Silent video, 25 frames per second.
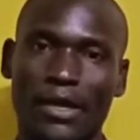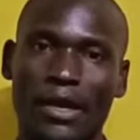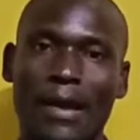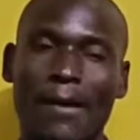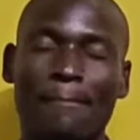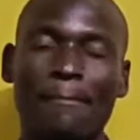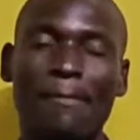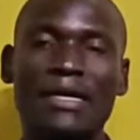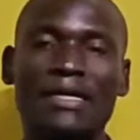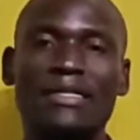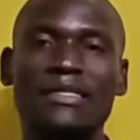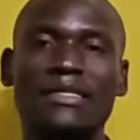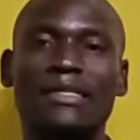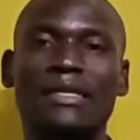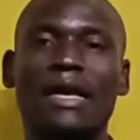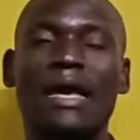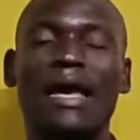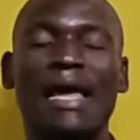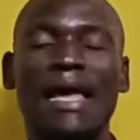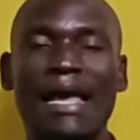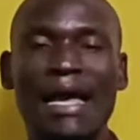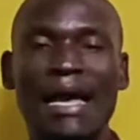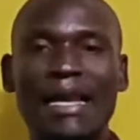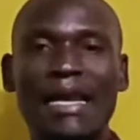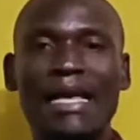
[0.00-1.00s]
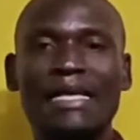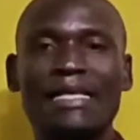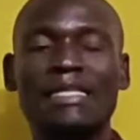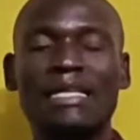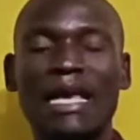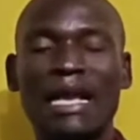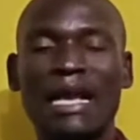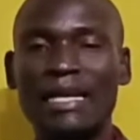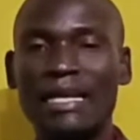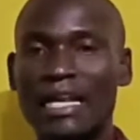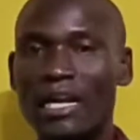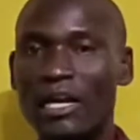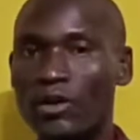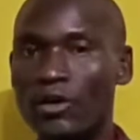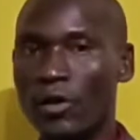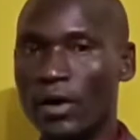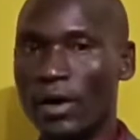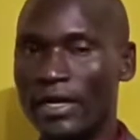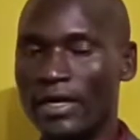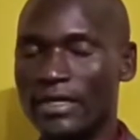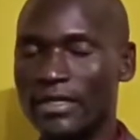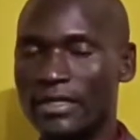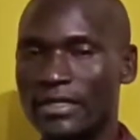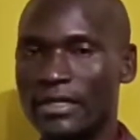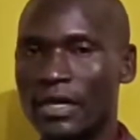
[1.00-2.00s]
But areas like in
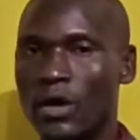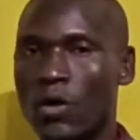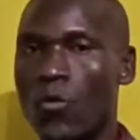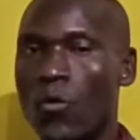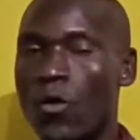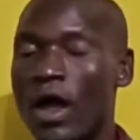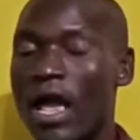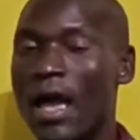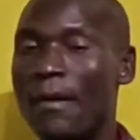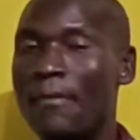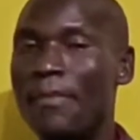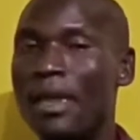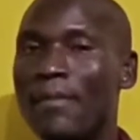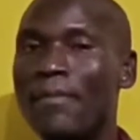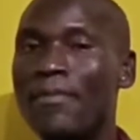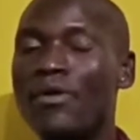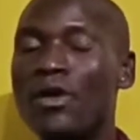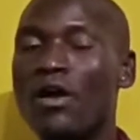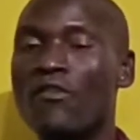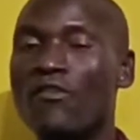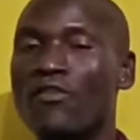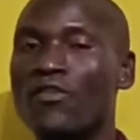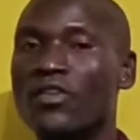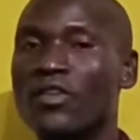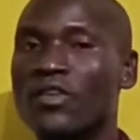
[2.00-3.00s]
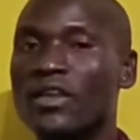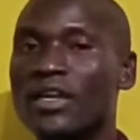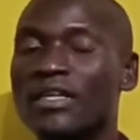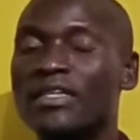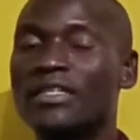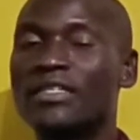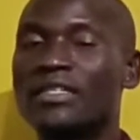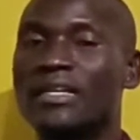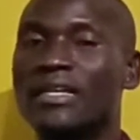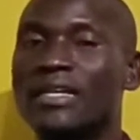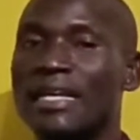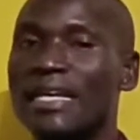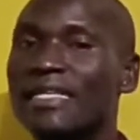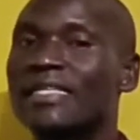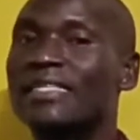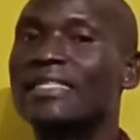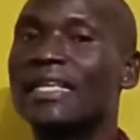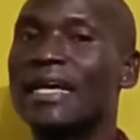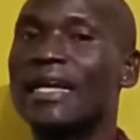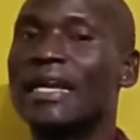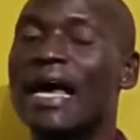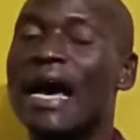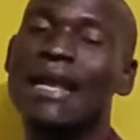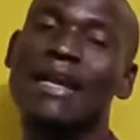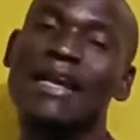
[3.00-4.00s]
Eldoret, where maybe you have drilled less
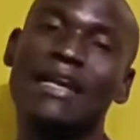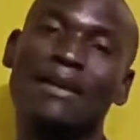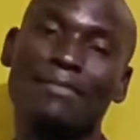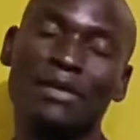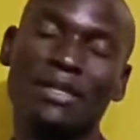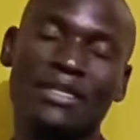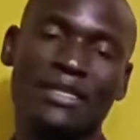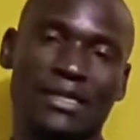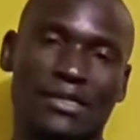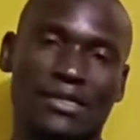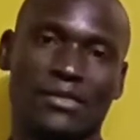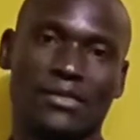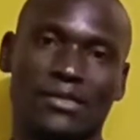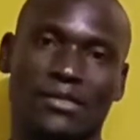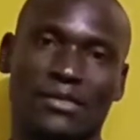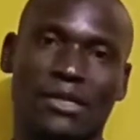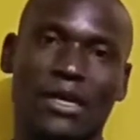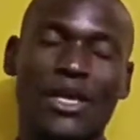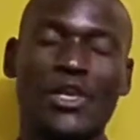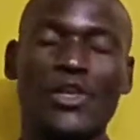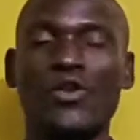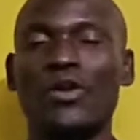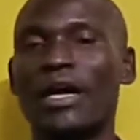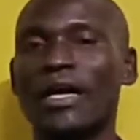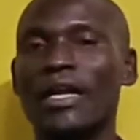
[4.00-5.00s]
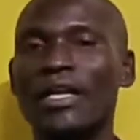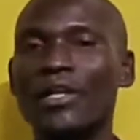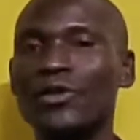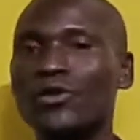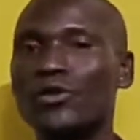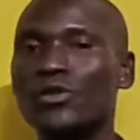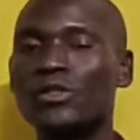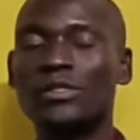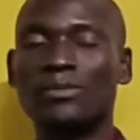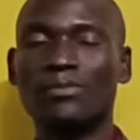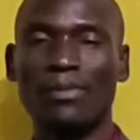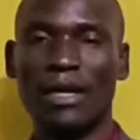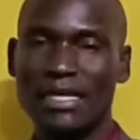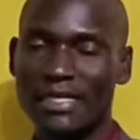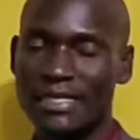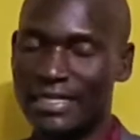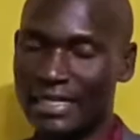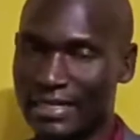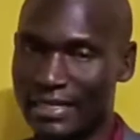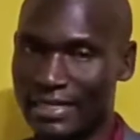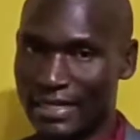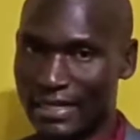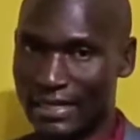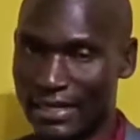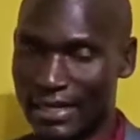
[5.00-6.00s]
than 100 meters, you can use plastic
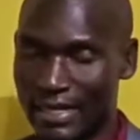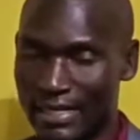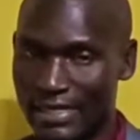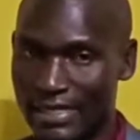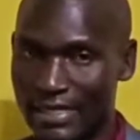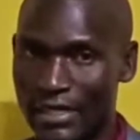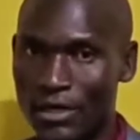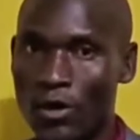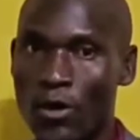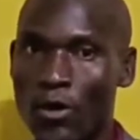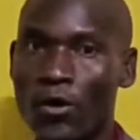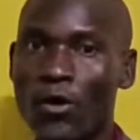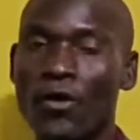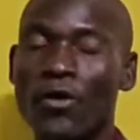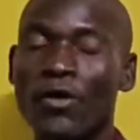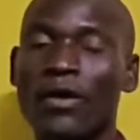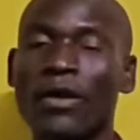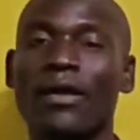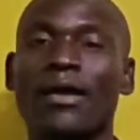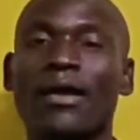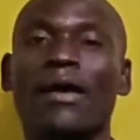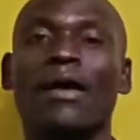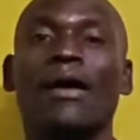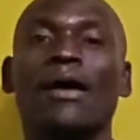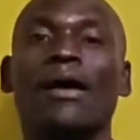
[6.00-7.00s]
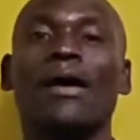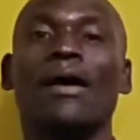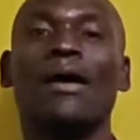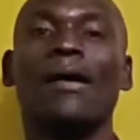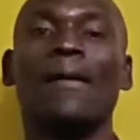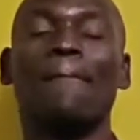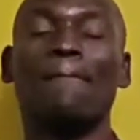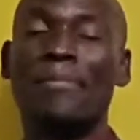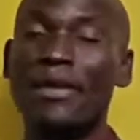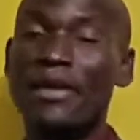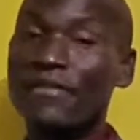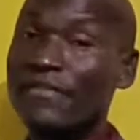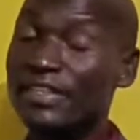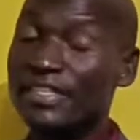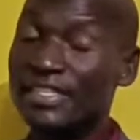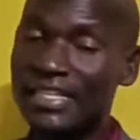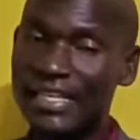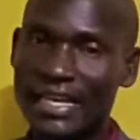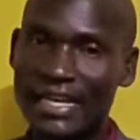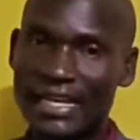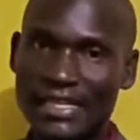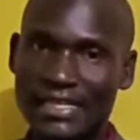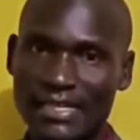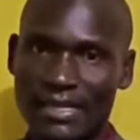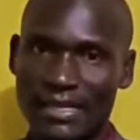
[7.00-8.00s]
casing or PVC
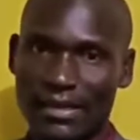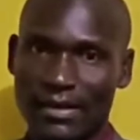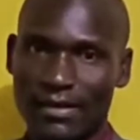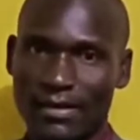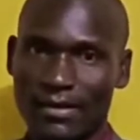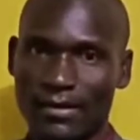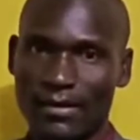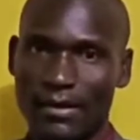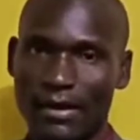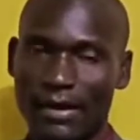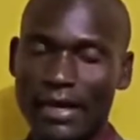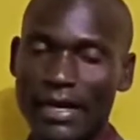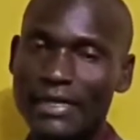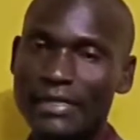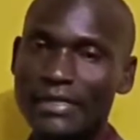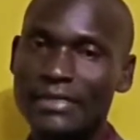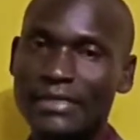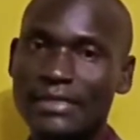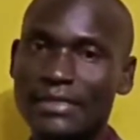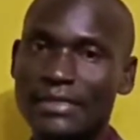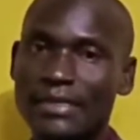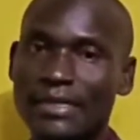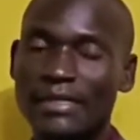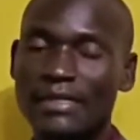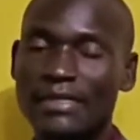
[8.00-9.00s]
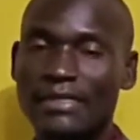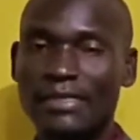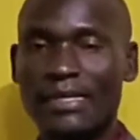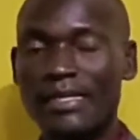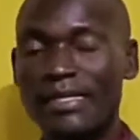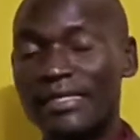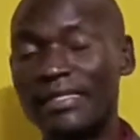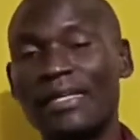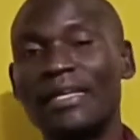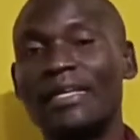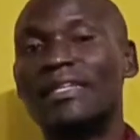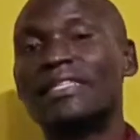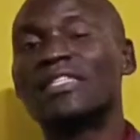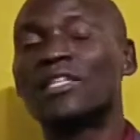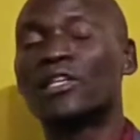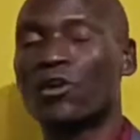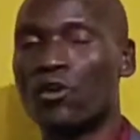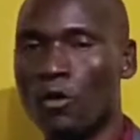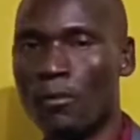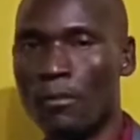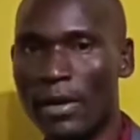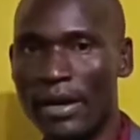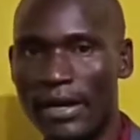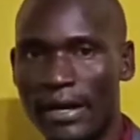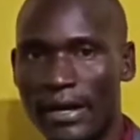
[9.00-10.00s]
casing. It's, it's, it's, it's
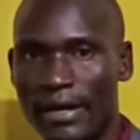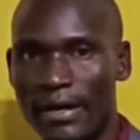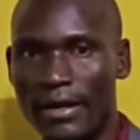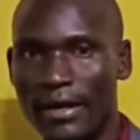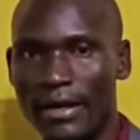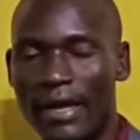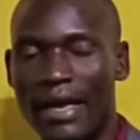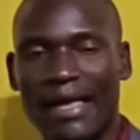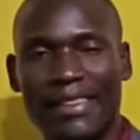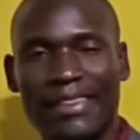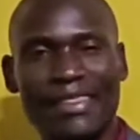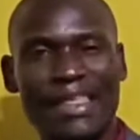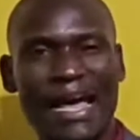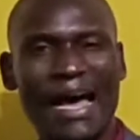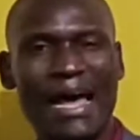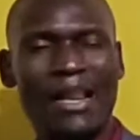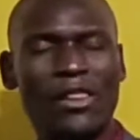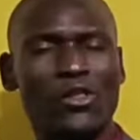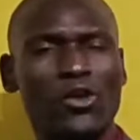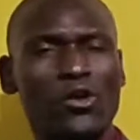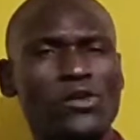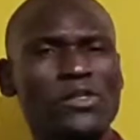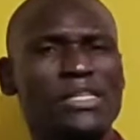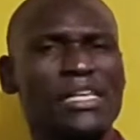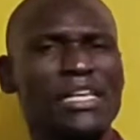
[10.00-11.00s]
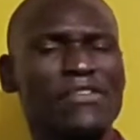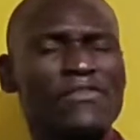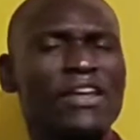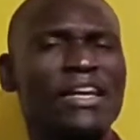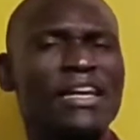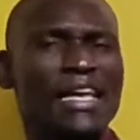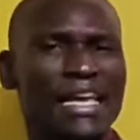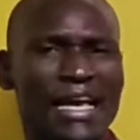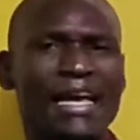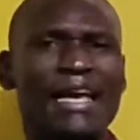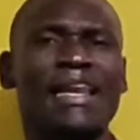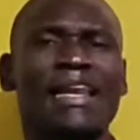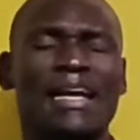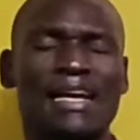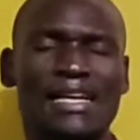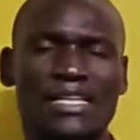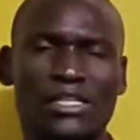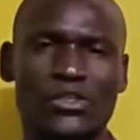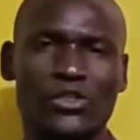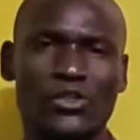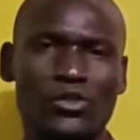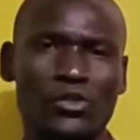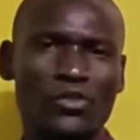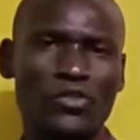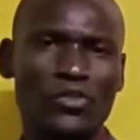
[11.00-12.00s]
recommended. There are those even areas
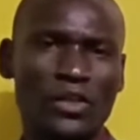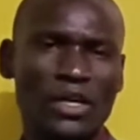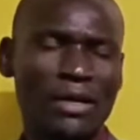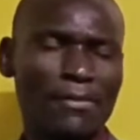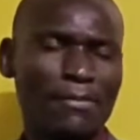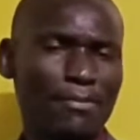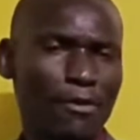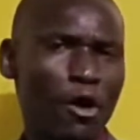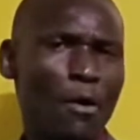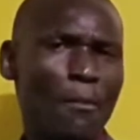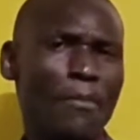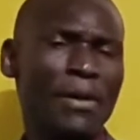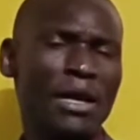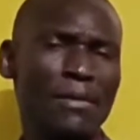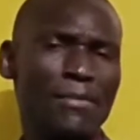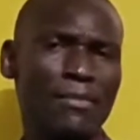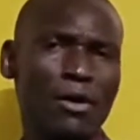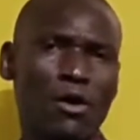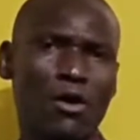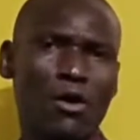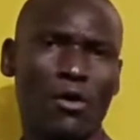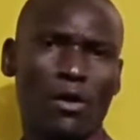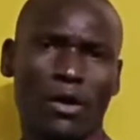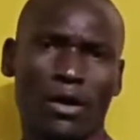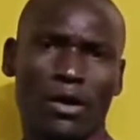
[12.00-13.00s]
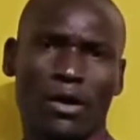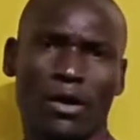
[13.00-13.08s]
you drill open borehole.